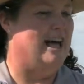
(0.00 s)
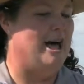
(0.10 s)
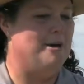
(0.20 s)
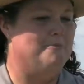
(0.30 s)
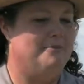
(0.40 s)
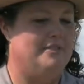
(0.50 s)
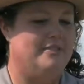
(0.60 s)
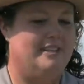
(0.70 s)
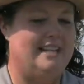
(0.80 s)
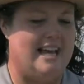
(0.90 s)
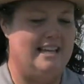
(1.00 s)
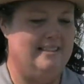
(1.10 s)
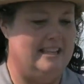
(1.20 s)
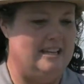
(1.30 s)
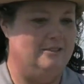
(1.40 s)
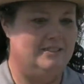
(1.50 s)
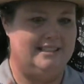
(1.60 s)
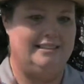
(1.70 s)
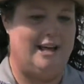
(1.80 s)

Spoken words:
The dying leaves